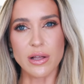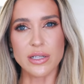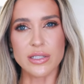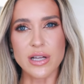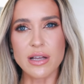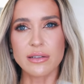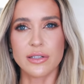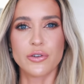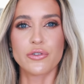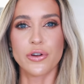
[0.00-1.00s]
It's not
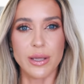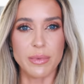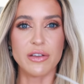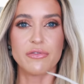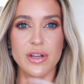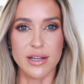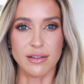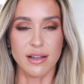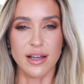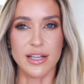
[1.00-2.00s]
like creamy vanilla.